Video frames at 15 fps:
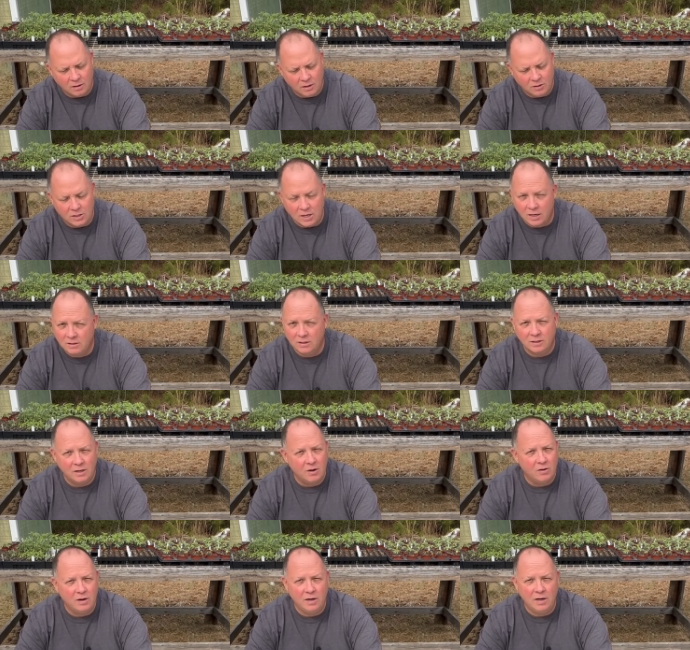You
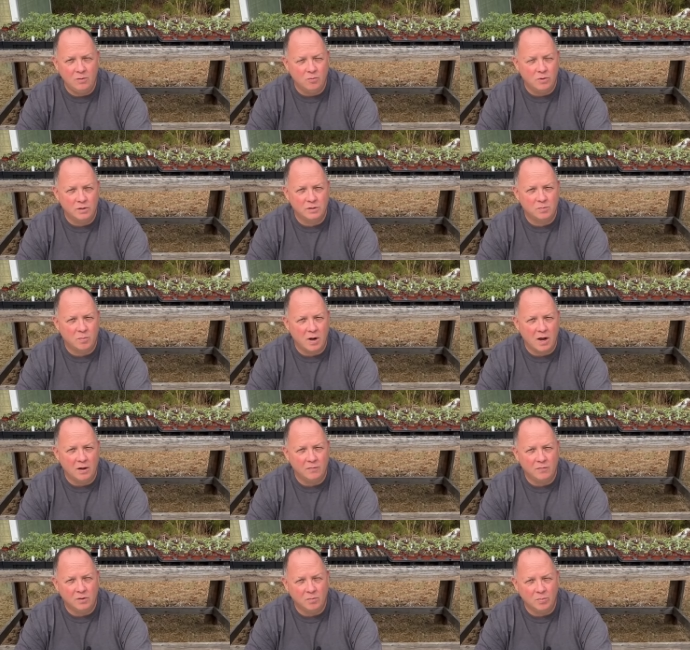technically only need one
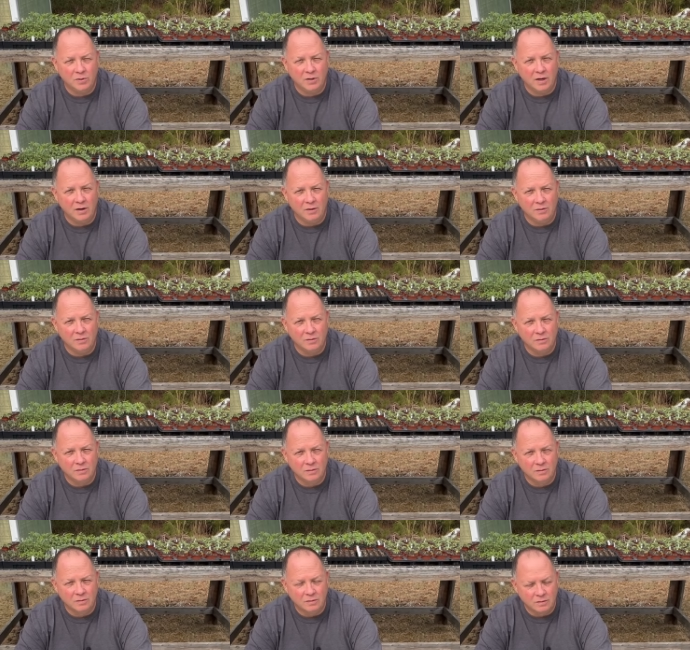sprout for a potato.
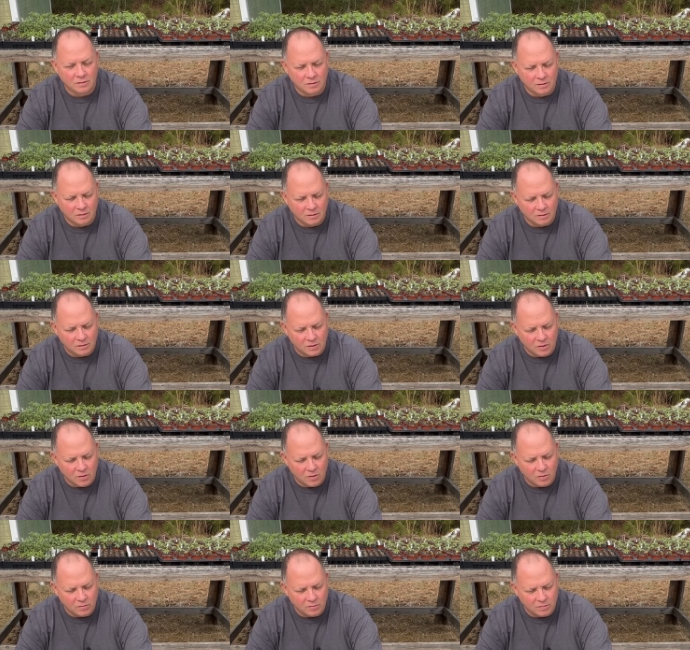
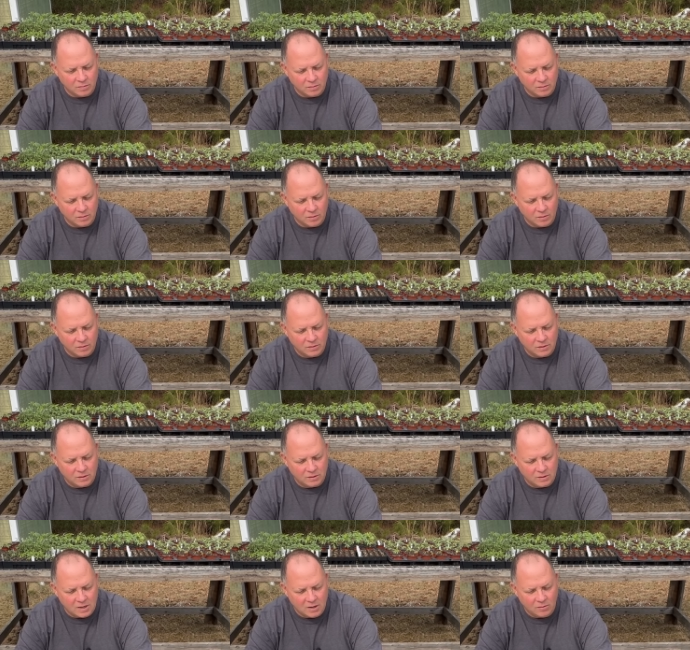So
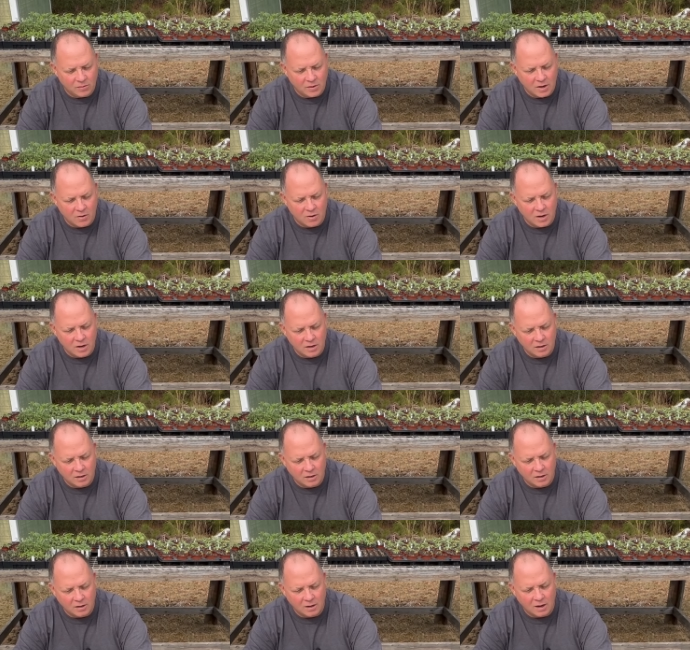in theory,
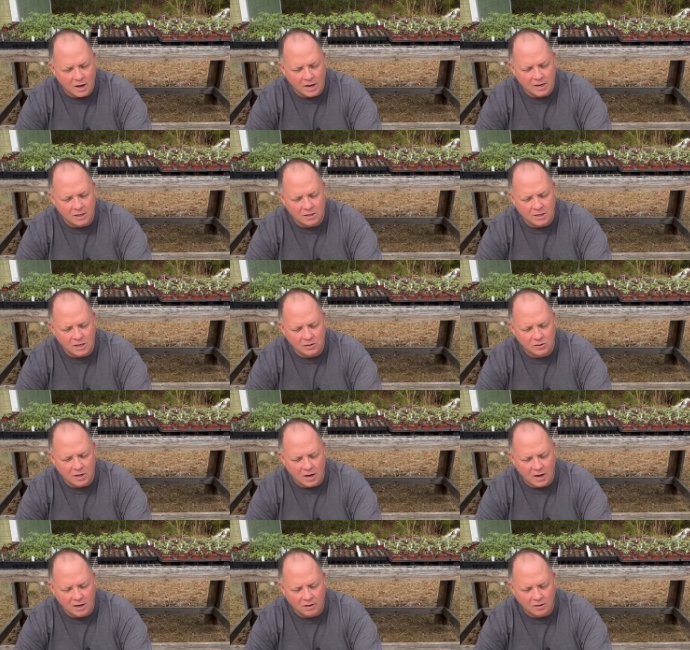I could cut
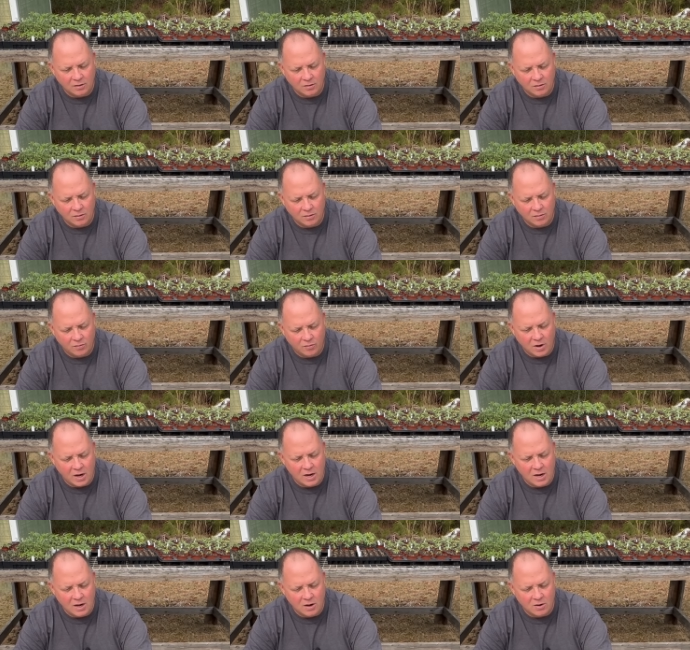that
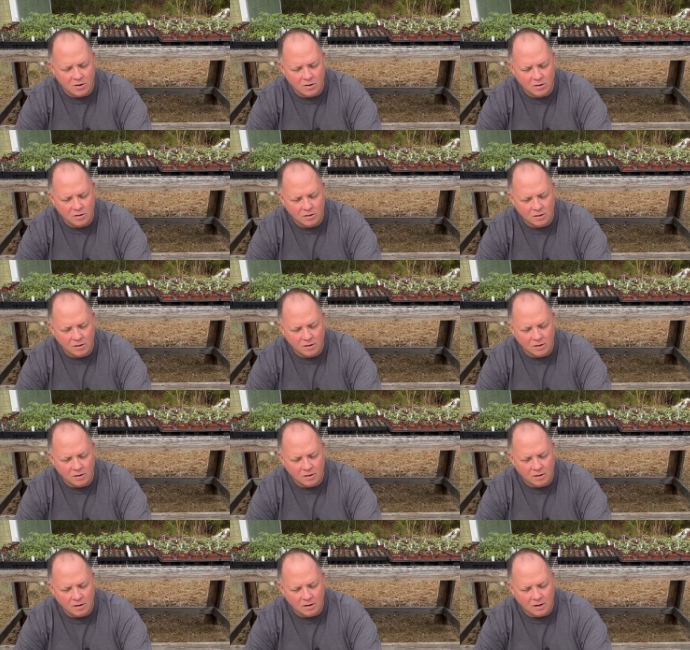right here
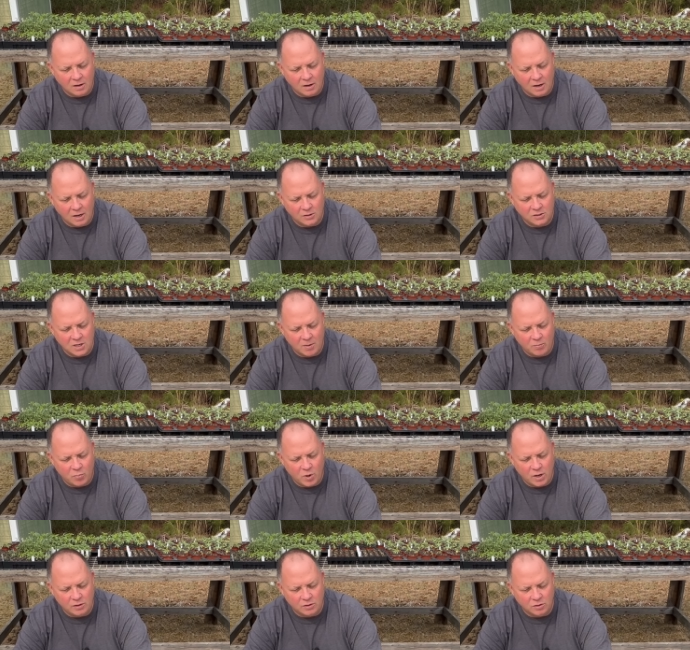and
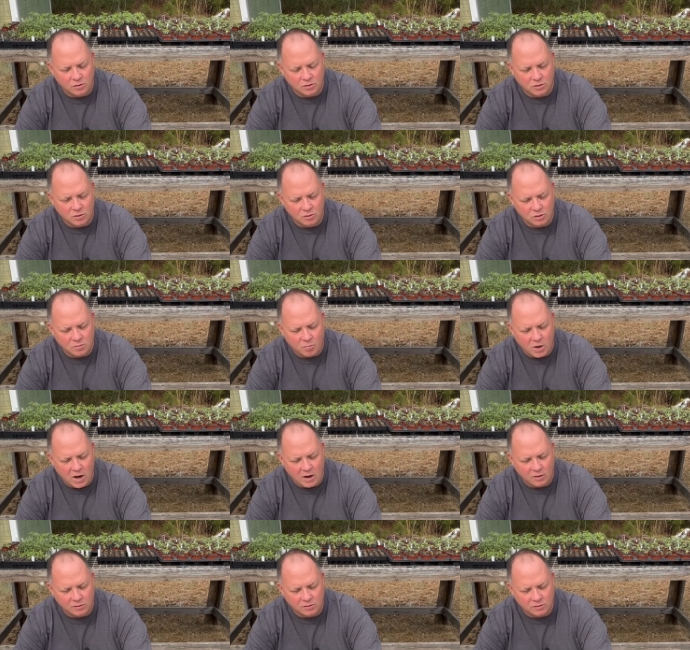separate those two
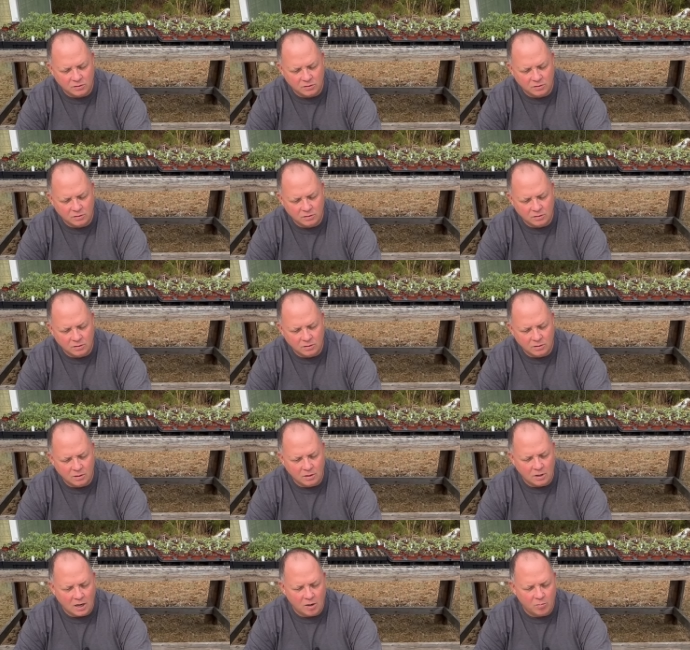sprouts
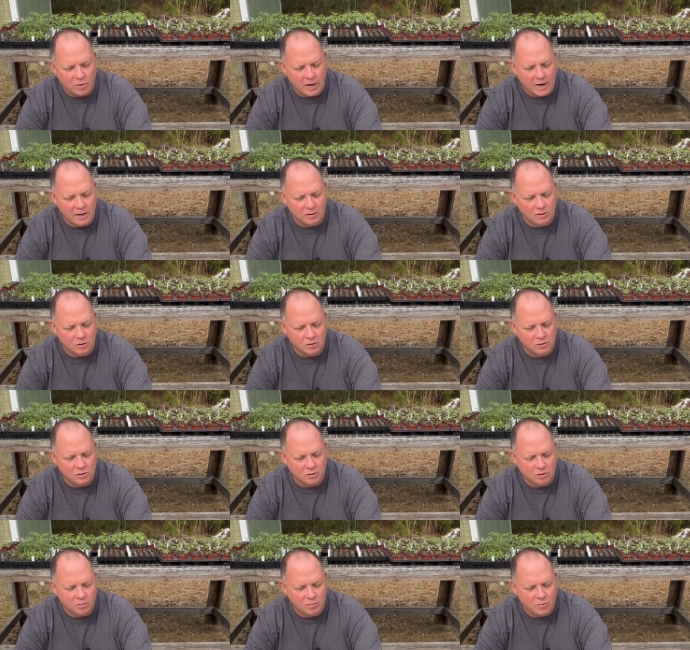and plant those
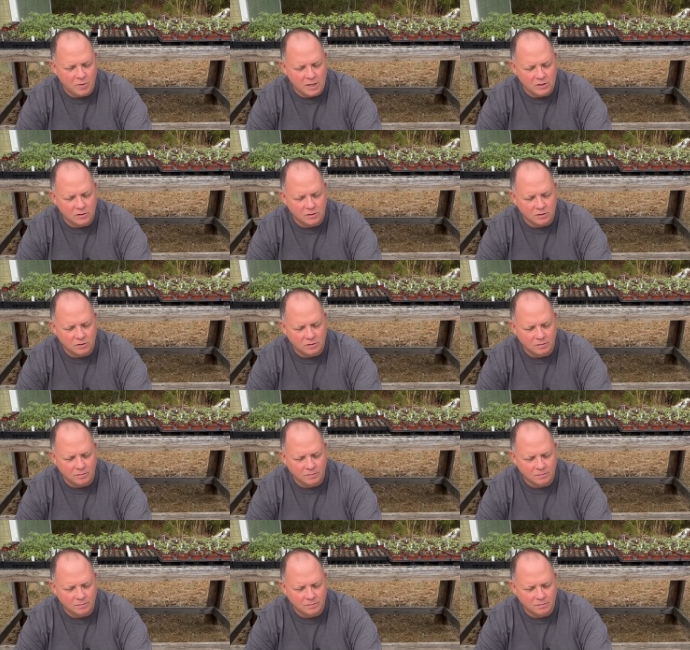two pieces.